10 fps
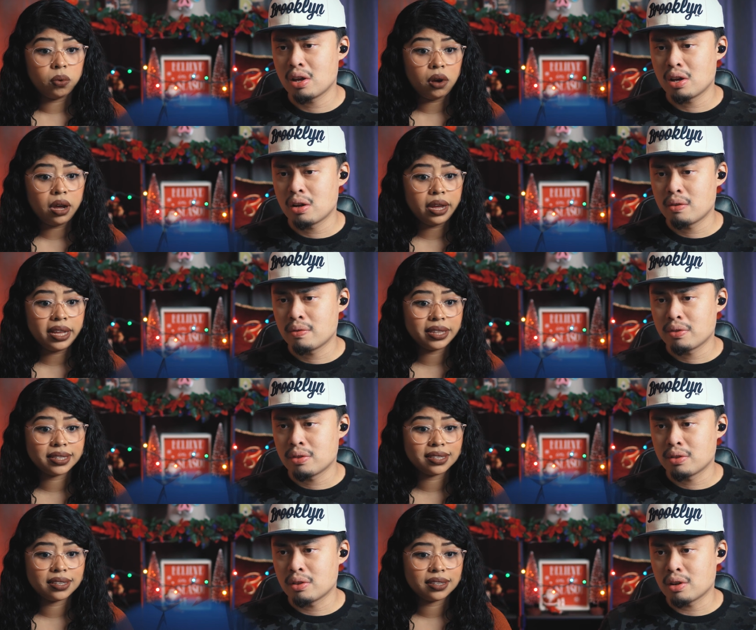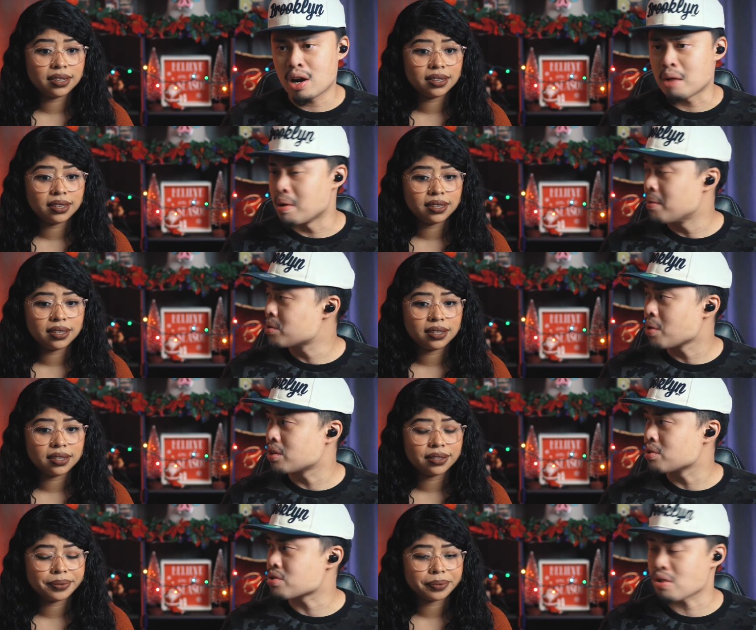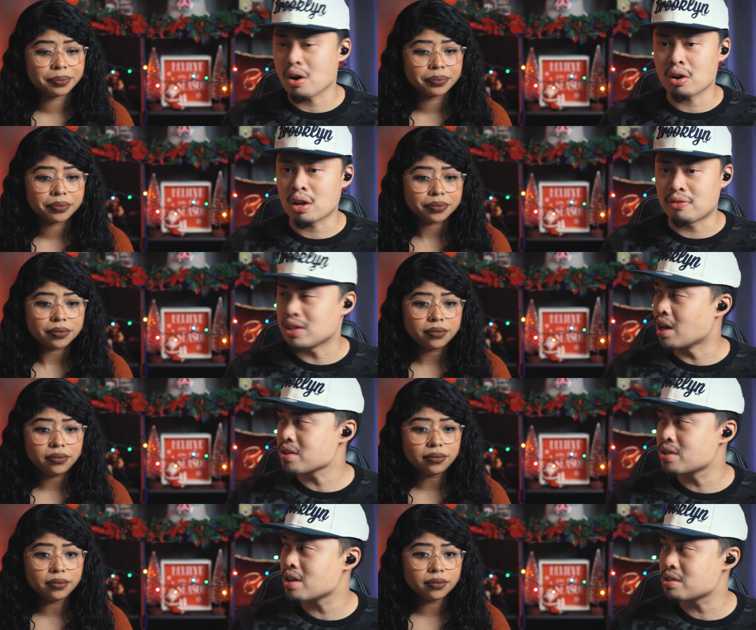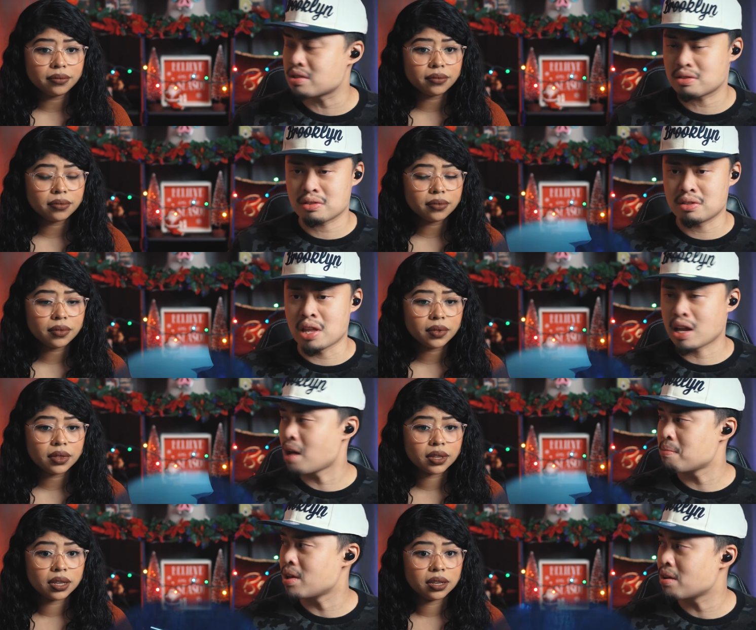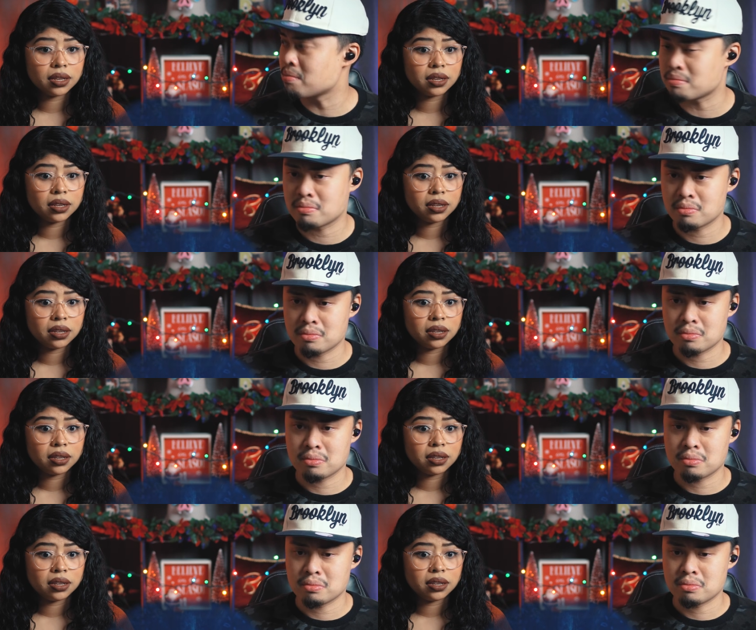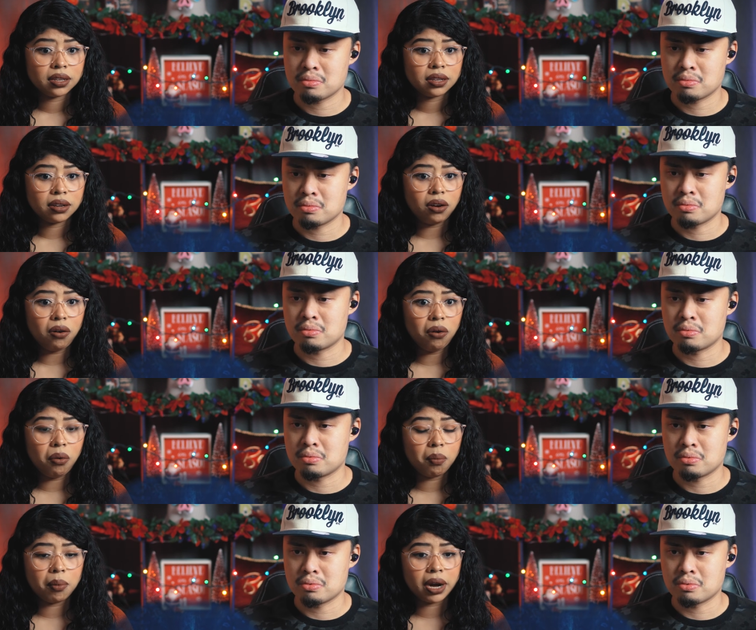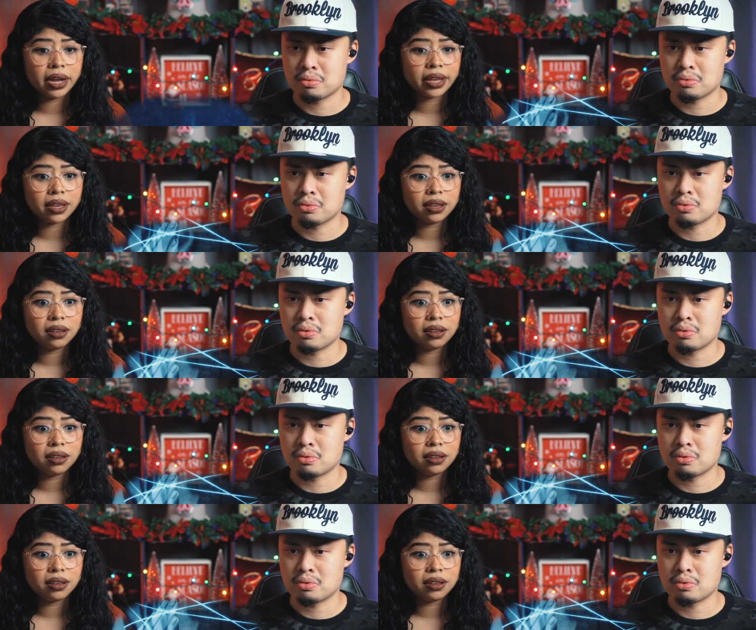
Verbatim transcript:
Speaker 1: What? Alright, baby, he's way too strong. If he does this, they can't beat him.
Speaker 2: Oh my